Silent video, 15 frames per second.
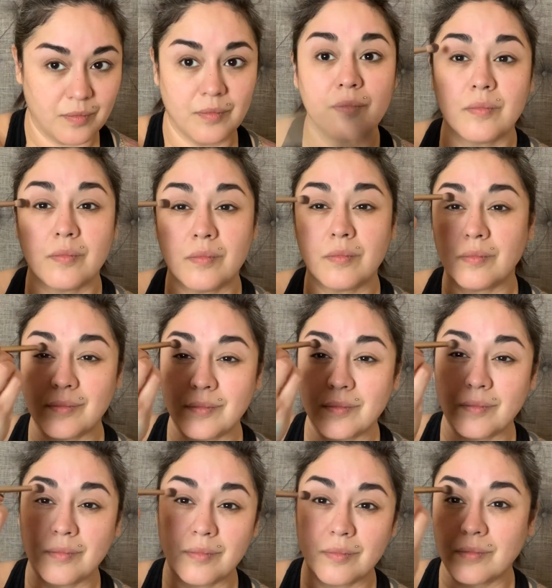Kind of
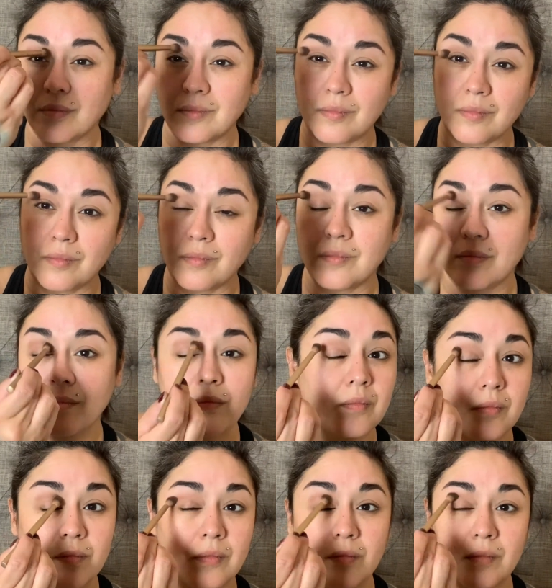helps keep the
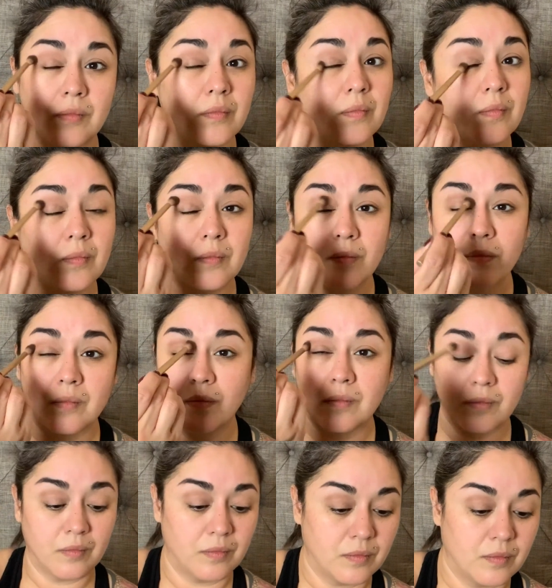eyeshadow
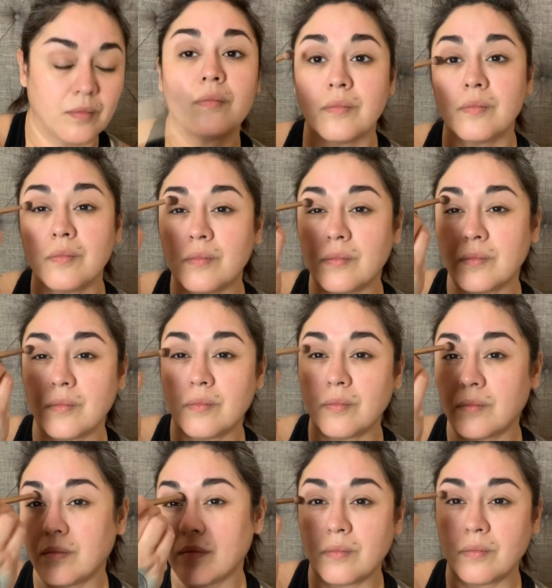in place
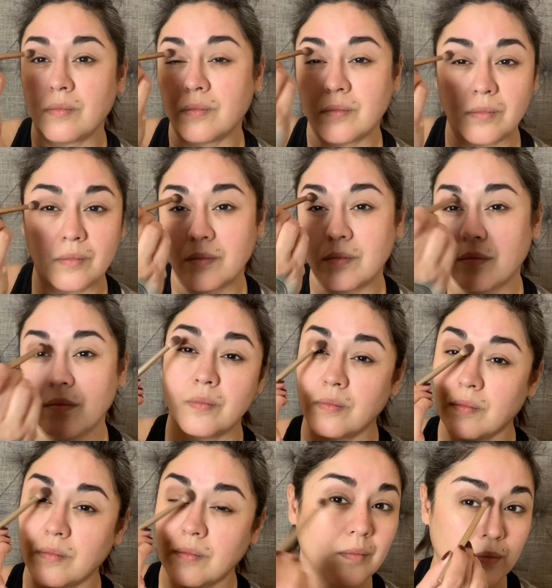and
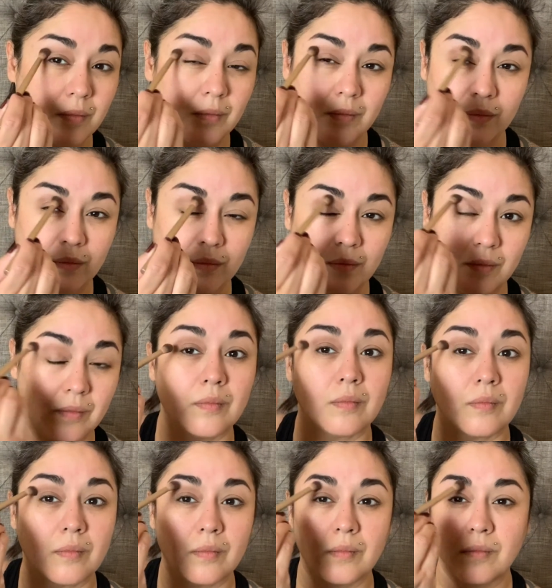it keeps it there
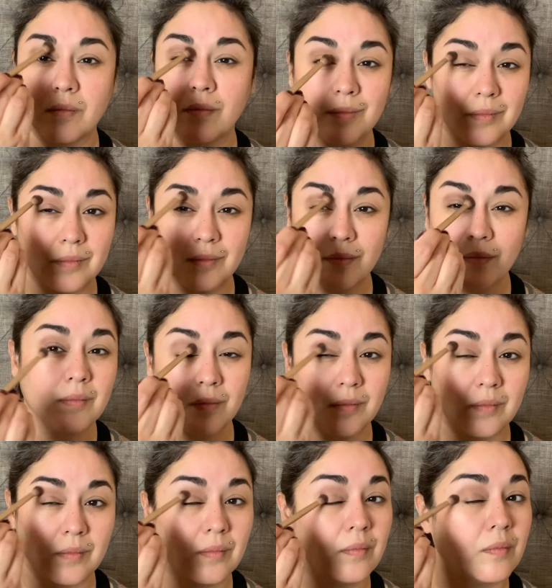for
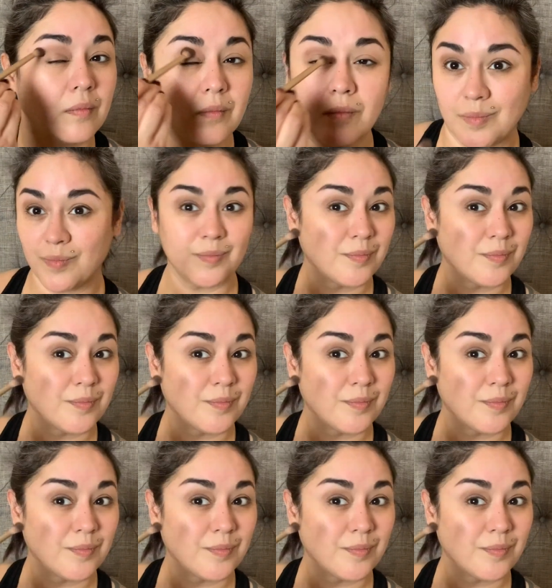longer.